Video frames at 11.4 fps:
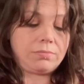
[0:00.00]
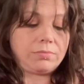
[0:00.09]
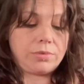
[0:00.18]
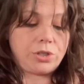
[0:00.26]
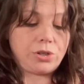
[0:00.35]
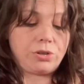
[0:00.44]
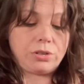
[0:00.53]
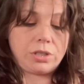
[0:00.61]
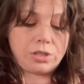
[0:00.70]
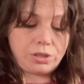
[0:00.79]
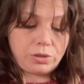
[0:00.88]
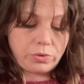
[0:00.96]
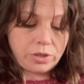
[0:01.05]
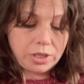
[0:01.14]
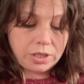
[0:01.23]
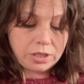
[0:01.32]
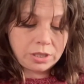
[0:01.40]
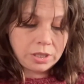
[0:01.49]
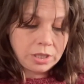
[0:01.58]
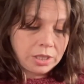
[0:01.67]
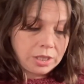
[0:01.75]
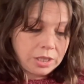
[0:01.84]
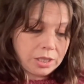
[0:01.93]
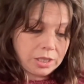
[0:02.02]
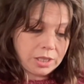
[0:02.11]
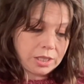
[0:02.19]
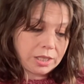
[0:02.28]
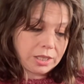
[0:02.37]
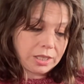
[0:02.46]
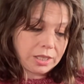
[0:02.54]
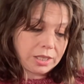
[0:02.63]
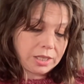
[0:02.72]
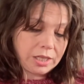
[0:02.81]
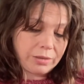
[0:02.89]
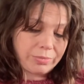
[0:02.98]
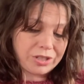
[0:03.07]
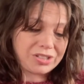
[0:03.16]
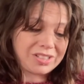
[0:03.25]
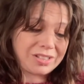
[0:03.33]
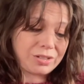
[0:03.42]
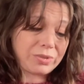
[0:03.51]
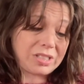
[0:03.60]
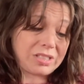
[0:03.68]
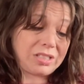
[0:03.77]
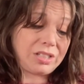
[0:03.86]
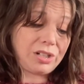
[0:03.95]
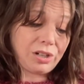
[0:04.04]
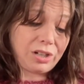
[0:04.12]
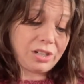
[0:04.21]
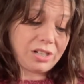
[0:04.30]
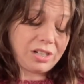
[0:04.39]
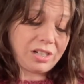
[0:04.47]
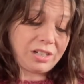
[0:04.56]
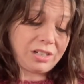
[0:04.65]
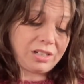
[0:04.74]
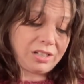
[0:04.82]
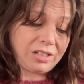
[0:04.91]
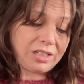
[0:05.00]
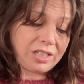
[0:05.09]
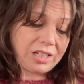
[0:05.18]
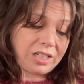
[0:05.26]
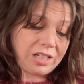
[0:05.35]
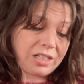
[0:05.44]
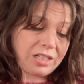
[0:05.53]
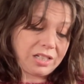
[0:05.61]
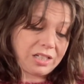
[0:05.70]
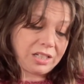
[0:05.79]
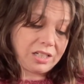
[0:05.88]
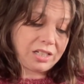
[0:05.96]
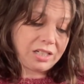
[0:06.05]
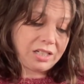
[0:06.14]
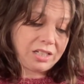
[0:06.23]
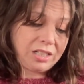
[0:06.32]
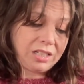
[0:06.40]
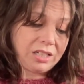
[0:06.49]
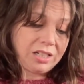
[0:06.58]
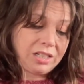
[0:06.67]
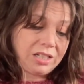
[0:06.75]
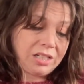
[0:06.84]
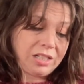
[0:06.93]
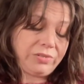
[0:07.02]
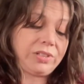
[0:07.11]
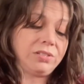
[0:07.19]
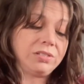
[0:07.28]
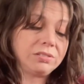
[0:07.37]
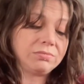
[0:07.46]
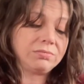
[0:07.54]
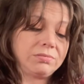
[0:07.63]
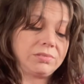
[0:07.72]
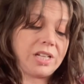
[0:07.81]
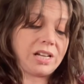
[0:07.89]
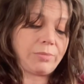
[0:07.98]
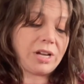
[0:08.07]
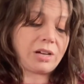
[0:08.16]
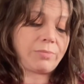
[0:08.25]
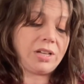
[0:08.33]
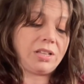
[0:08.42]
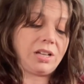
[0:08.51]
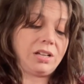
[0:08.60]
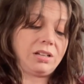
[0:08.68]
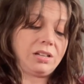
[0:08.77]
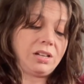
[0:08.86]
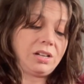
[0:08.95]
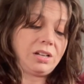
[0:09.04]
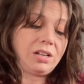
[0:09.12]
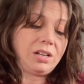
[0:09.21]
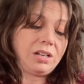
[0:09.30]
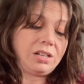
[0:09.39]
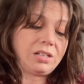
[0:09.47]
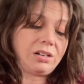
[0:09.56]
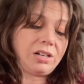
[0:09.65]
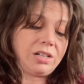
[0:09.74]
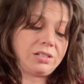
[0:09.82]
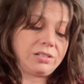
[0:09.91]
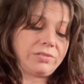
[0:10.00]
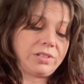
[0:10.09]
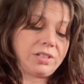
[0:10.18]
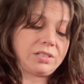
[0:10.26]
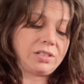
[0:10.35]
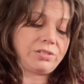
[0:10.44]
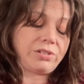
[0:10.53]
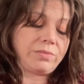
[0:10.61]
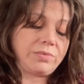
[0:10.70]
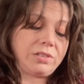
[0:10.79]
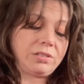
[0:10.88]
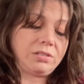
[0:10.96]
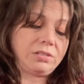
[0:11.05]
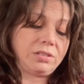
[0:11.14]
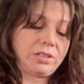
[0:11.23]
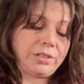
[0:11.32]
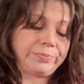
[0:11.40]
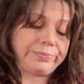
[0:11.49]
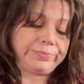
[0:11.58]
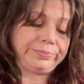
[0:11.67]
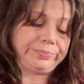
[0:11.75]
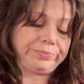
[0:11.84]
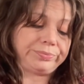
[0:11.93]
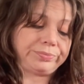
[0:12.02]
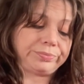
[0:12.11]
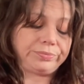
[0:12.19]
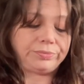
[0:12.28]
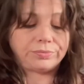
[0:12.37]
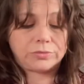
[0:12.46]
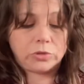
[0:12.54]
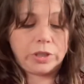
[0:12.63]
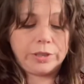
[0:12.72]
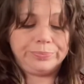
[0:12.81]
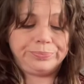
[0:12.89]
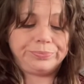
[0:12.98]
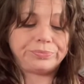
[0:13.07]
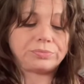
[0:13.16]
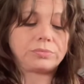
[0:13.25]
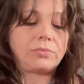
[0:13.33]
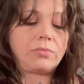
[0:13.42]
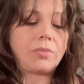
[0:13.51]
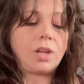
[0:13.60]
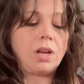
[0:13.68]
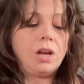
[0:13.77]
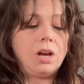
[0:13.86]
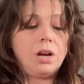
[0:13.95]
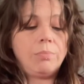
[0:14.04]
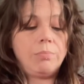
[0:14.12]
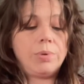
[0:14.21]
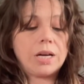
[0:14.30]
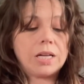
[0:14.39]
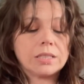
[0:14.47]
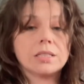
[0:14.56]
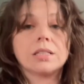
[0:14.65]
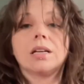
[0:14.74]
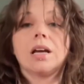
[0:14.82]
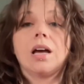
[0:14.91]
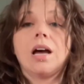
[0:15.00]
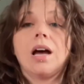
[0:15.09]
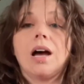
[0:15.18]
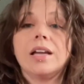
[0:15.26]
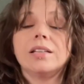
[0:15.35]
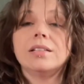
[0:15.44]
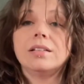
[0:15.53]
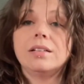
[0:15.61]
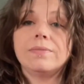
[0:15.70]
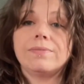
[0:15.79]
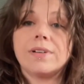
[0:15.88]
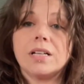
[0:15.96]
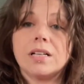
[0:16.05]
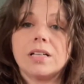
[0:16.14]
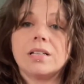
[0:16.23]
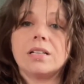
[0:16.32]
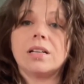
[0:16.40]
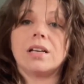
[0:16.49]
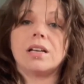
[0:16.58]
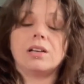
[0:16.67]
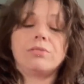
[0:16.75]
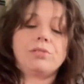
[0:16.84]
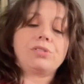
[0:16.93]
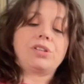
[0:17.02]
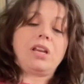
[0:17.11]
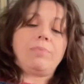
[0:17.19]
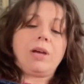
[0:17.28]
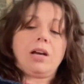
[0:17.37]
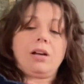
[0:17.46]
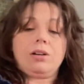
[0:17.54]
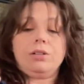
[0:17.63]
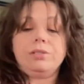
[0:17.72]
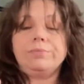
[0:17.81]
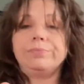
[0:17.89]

shirt that she wanted. But she said she wants a skirt, and, like, I was a little taken aback by that. Sorry, I just realized I dropped a thing. Okay. But I did find a crochet pattern,